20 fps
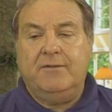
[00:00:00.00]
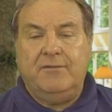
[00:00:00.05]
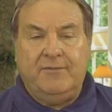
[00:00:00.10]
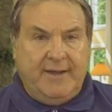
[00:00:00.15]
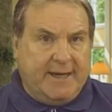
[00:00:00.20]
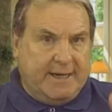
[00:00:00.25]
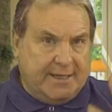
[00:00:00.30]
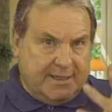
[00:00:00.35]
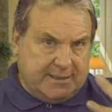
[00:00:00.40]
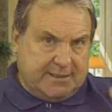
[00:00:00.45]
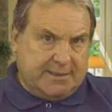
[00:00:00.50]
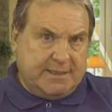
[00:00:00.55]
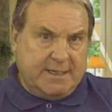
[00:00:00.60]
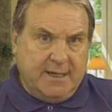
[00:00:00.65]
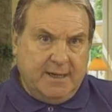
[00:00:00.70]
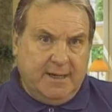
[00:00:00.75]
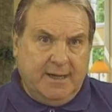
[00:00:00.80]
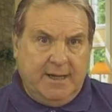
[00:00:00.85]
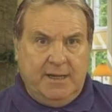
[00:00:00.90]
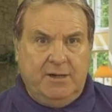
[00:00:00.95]
Venus
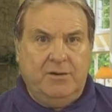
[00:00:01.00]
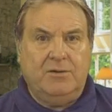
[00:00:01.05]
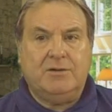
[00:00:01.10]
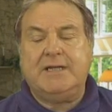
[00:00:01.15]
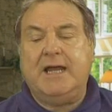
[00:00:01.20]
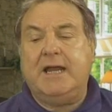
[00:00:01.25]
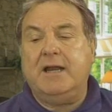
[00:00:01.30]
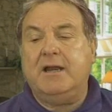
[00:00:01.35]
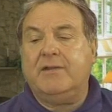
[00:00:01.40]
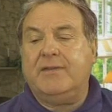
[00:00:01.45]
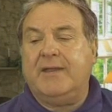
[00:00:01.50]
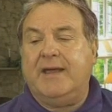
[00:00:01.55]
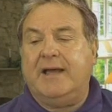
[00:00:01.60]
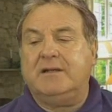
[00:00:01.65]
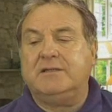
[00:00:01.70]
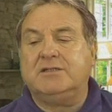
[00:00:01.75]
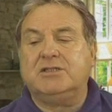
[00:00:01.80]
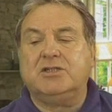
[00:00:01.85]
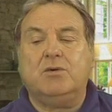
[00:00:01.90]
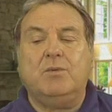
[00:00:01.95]
in your 10th
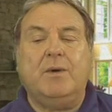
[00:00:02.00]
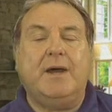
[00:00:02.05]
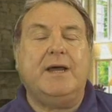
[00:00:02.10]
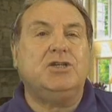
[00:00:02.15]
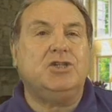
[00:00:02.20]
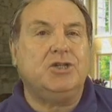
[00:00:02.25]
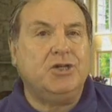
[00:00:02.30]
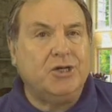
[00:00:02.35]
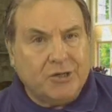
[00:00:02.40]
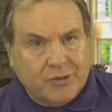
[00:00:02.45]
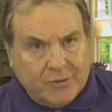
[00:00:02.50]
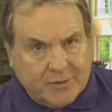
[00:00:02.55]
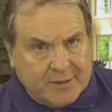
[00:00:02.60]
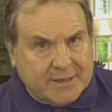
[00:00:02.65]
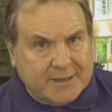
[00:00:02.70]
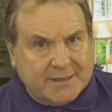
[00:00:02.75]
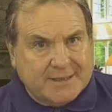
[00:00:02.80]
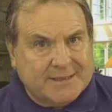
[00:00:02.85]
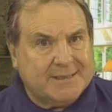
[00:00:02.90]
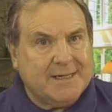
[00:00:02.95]
house squares
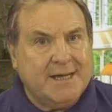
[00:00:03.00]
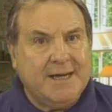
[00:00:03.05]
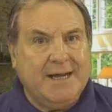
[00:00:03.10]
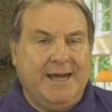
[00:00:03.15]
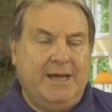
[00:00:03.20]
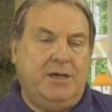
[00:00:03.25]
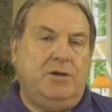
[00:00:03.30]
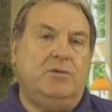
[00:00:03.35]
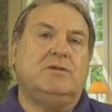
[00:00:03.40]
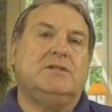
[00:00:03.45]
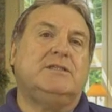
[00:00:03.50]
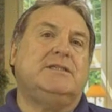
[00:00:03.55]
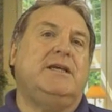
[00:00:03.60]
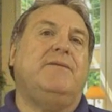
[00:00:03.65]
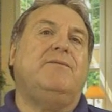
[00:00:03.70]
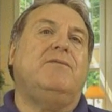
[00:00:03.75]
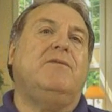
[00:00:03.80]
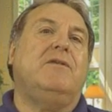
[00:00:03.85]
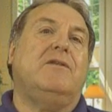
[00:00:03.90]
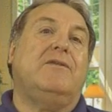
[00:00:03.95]
Uranus in your
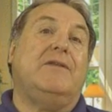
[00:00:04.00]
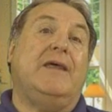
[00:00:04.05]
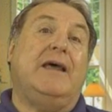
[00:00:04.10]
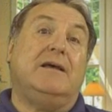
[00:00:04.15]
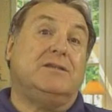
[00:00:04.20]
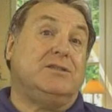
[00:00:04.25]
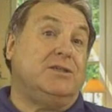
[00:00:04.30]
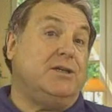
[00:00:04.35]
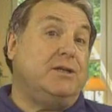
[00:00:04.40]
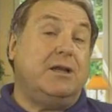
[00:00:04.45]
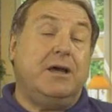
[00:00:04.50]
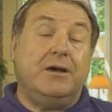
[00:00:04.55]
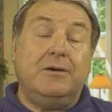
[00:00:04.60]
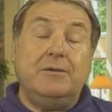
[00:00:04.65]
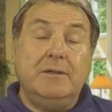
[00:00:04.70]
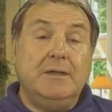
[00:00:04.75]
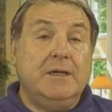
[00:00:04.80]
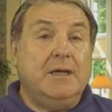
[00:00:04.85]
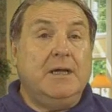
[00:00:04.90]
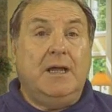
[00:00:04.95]
7th house. You
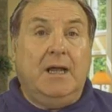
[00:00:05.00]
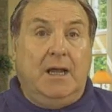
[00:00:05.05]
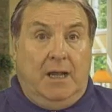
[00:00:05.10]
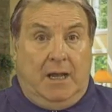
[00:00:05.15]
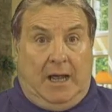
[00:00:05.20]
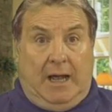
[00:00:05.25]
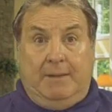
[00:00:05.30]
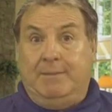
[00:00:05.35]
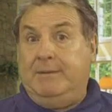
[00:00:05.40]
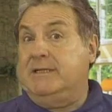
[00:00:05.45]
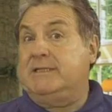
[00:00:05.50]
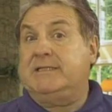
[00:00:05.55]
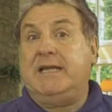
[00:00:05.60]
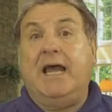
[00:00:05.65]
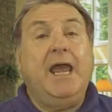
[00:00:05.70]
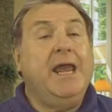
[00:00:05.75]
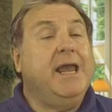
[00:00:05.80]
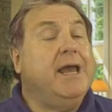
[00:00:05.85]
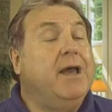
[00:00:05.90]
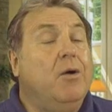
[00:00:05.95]
know, I've been
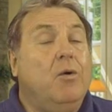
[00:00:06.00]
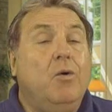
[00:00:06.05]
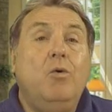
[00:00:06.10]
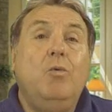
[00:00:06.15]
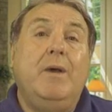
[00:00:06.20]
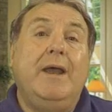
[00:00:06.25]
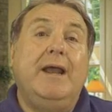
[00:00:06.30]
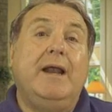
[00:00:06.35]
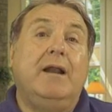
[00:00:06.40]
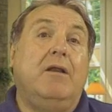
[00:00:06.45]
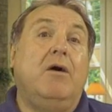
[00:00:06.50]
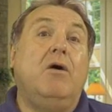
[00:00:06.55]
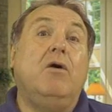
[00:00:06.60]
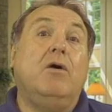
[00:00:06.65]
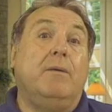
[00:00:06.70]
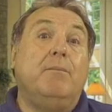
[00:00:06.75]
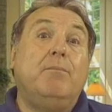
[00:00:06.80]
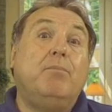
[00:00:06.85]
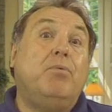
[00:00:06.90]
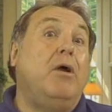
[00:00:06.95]
saying it all week
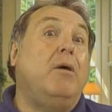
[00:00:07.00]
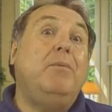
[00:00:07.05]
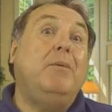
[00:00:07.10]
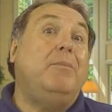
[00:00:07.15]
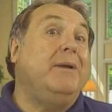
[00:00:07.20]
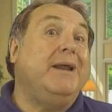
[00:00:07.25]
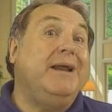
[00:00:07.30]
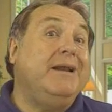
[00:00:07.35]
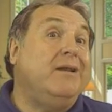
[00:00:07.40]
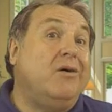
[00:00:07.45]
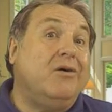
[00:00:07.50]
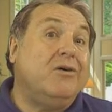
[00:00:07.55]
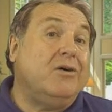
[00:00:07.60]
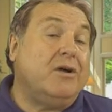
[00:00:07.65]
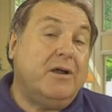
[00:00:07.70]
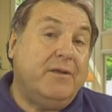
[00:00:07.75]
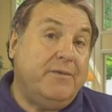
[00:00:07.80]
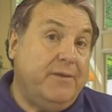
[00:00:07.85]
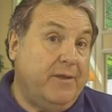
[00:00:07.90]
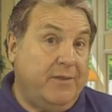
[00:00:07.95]
long, and probably
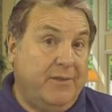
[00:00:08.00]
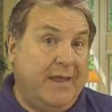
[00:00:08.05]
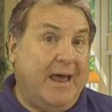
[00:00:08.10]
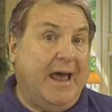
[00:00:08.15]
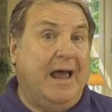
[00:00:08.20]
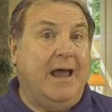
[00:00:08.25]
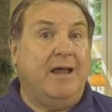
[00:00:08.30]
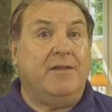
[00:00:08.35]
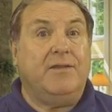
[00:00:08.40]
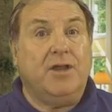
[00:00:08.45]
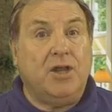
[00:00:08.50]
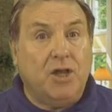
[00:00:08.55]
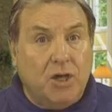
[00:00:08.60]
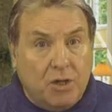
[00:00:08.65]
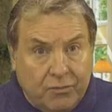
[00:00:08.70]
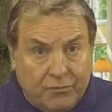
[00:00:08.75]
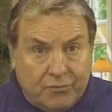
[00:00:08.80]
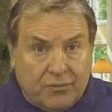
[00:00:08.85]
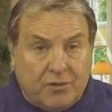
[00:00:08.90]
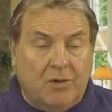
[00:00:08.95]
longer than that, that
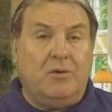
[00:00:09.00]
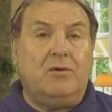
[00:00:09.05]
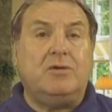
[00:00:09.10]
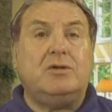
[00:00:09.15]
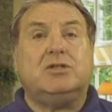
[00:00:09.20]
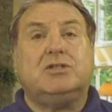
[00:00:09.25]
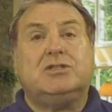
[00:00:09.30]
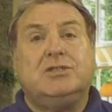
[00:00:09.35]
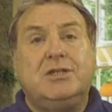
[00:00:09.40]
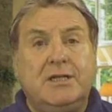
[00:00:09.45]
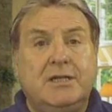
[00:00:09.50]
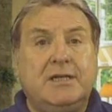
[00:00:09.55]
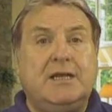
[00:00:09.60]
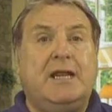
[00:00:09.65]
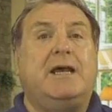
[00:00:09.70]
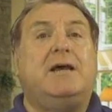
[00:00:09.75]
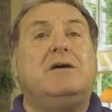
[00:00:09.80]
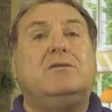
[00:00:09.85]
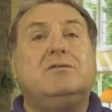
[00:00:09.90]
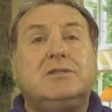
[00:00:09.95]
you've got to
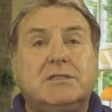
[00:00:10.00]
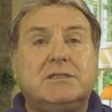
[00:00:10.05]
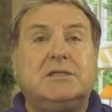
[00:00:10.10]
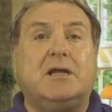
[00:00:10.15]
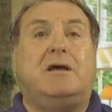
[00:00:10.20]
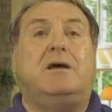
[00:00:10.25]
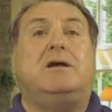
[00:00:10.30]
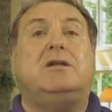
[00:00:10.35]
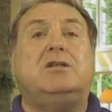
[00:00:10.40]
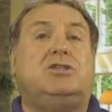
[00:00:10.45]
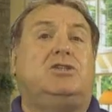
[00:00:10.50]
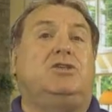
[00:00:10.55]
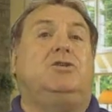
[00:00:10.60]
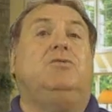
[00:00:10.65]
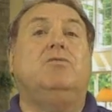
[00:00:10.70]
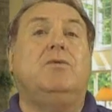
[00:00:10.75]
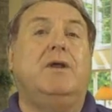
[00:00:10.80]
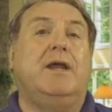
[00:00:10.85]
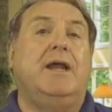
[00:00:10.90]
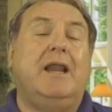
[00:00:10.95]
now start to
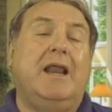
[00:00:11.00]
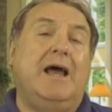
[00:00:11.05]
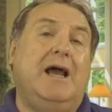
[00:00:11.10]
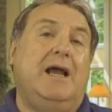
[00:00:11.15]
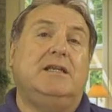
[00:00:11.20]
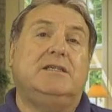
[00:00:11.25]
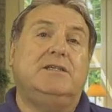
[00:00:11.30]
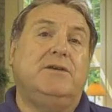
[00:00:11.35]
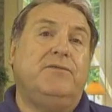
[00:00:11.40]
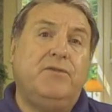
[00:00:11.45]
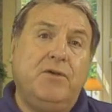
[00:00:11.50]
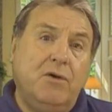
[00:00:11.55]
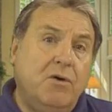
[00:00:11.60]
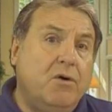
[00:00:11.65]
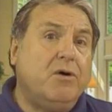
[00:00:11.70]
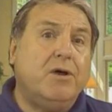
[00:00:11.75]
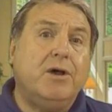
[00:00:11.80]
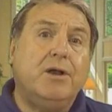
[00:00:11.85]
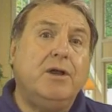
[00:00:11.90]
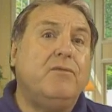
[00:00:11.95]
realize if
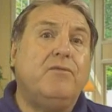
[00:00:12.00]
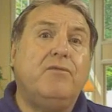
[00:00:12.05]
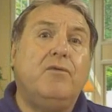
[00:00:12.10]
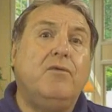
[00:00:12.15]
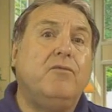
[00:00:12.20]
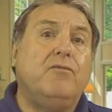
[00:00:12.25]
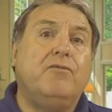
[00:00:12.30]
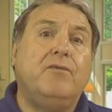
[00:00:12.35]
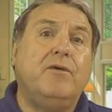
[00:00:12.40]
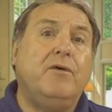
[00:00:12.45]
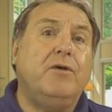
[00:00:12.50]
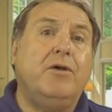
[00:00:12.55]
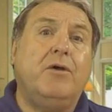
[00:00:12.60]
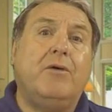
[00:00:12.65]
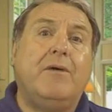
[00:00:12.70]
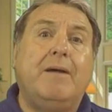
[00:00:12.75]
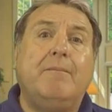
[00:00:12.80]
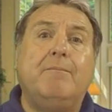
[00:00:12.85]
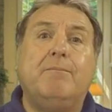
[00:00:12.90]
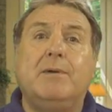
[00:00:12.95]
you're going to fulfill
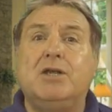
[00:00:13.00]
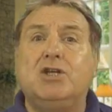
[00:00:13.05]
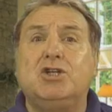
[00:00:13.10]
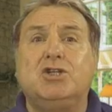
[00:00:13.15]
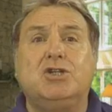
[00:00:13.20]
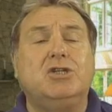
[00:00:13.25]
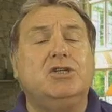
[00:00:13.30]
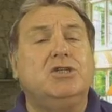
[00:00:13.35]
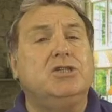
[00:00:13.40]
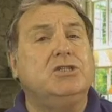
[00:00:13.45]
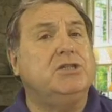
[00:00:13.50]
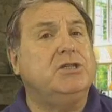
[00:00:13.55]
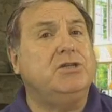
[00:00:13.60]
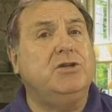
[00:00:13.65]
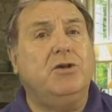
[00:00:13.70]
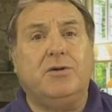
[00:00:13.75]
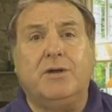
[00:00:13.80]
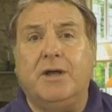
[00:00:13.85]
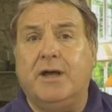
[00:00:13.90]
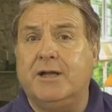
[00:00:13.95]
your ambitions and
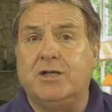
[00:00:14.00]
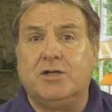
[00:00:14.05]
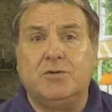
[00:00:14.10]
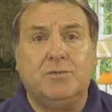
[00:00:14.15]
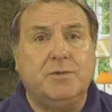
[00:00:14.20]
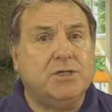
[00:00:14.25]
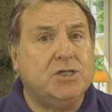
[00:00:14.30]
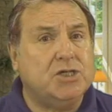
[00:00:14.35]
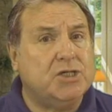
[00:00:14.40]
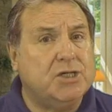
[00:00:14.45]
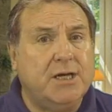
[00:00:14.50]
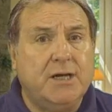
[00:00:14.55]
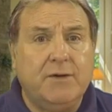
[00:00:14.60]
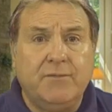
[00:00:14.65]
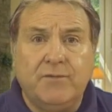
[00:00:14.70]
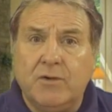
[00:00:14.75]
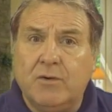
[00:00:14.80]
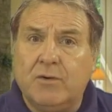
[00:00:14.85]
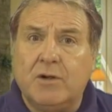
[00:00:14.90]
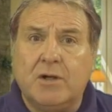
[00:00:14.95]
you're going to
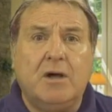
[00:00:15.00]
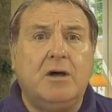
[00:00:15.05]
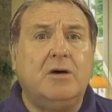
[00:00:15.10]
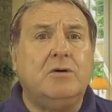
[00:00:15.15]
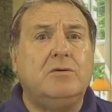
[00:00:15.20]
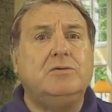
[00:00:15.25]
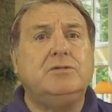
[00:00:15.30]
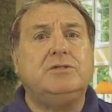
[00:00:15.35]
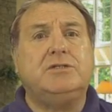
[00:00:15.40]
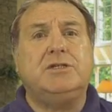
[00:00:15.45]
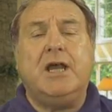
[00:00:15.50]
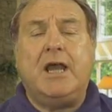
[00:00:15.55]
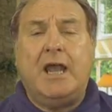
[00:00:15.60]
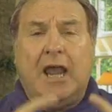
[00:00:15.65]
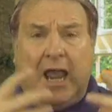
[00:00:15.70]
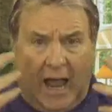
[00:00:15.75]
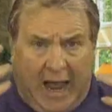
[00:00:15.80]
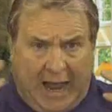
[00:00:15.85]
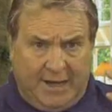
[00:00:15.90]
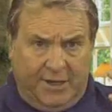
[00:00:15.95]
achieve your goals
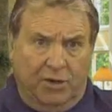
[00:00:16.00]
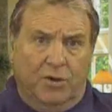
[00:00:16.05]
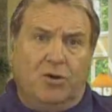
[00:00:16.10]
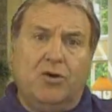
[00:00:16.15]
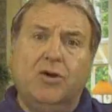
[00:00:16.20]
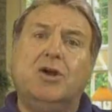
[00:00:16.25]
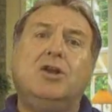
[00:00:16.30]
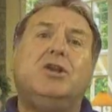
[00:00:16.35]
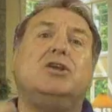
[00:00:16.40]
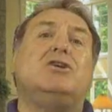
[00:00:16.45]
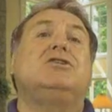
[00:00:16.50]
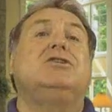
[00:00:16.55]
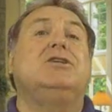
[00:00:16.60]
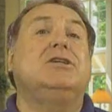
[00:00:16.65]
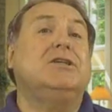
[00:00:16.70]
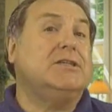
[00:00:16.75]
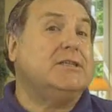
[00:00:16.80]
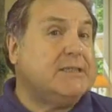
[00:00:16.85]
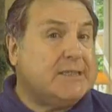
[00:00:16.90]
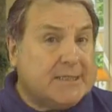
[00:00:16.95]
and you're going to
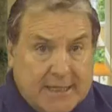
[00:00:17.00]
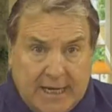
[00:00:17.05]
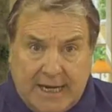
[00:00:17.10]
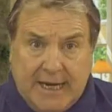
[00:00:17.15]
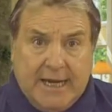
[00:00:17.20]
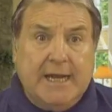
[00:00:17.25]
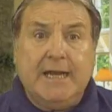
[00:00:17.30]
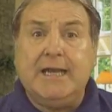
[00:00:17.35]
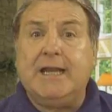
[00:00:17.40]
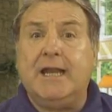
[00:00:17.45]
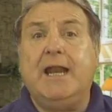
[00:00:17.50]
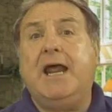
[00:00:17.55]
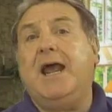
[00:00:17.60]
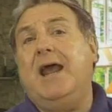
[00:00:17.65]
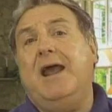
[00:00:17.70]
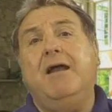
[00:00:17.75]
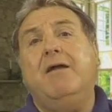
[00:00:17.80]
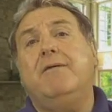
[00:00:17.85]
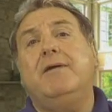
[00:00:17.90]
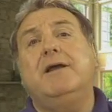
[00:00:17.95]
succeed in
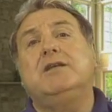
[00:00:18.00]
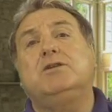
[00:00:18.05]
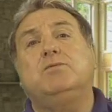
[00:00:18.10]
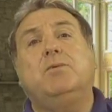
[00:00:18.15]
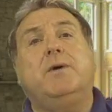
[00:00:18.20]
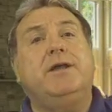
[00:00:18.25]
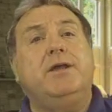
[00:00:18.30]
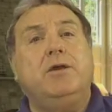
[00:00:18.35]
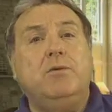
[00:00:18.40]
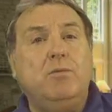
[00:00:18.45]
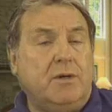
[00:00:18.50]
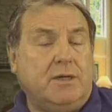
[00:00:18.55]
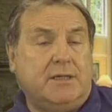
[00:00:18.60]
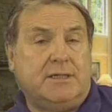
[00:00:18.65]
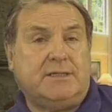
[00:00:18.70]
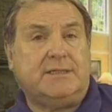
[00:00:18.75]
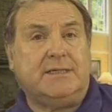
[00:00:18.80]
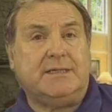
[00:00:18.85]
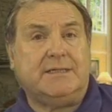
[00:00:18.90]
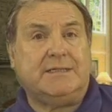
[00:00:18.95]
areas where you want to
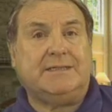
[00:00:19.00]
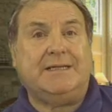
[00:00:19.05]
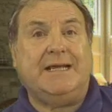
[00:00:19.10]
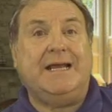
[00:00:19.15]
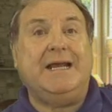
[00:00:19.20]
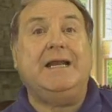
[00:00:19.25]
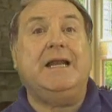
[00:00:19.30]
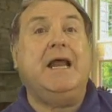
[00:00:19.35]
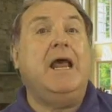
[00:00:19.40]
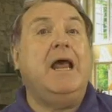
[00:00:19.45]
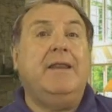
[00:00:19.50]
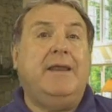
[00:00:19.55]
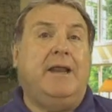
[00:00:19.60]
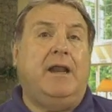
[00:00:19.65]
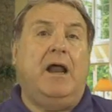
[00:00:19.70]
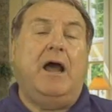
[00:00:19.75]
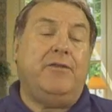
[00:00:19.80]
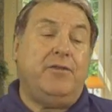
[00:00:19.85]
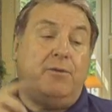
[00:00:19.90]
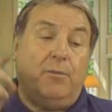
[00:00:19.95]
succeed, then
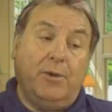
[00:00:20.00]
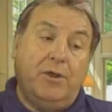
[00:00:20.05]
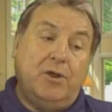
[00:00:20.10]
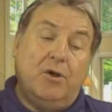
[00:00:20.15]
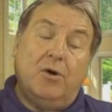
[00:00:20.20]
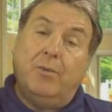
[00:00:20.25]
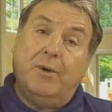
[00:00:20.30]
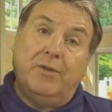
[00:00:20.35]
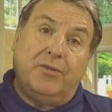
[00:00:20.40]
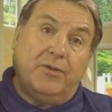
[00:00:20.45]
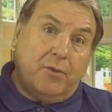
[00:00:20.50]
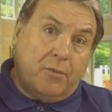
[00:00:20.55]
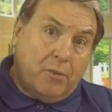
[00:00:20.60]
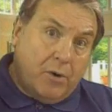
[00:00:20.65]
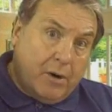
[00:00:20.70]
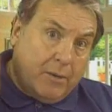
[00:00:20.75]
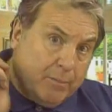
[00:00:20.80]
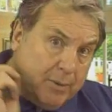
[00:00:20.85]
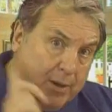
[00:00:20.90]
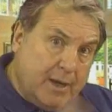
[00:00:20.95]
either you're with the
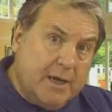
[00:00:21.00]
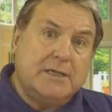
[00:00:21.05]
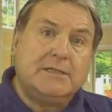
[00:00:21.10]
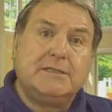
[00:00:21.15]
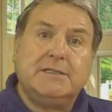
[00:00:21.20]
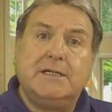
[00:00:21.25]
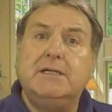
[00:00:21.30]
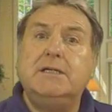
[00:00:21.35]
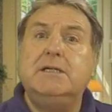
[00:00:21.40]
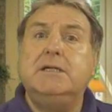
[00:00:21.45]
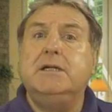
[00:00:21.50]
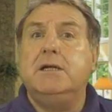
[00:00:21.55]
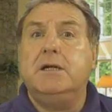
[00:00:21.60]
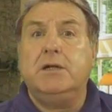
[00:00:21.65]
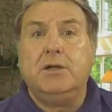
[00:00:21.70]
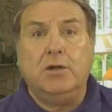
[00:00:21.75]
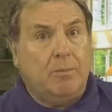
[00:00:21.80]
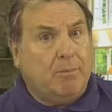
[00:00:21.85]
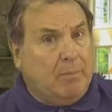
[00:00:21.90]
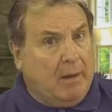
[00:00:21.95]
wrong person,
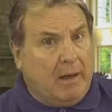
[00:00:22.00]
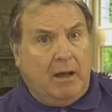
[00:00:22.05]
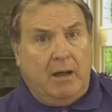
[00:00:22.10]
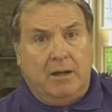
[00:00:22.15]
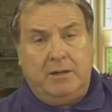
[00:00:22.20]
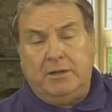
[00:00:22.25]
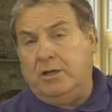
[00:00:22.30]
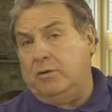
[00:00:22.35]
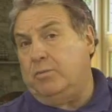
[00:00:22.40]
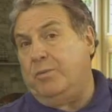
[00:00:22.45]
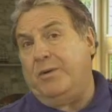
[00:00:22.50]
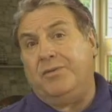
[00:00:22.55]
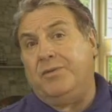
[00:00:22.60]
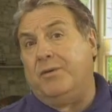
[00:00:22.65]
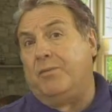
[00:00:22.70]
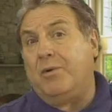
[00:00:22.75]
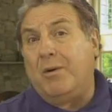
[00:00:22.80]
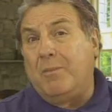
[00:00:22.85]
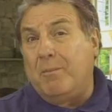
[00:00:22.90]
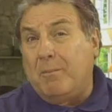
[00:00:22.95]
you're partnered with the
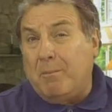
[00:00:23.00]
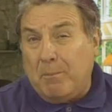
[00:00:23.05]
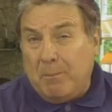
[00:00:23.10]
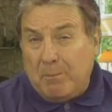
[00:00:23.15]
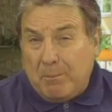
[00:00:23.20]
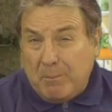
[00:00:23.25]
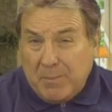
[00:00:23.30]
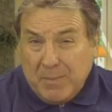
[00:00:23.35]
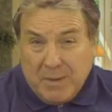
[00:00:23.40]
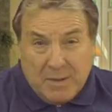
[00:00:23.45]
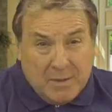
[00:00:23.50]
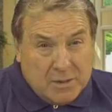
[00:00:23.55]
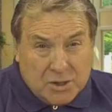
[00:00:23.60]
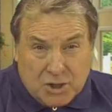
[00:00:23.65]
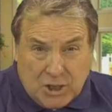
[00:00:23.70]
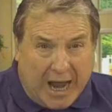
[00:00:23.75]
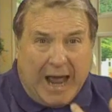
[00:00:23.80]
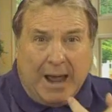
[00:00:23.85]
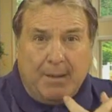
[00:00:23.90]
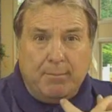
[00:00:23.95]
wrong
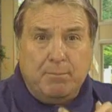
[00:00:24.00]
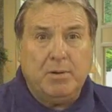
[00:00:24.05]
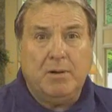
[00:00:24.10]
chap,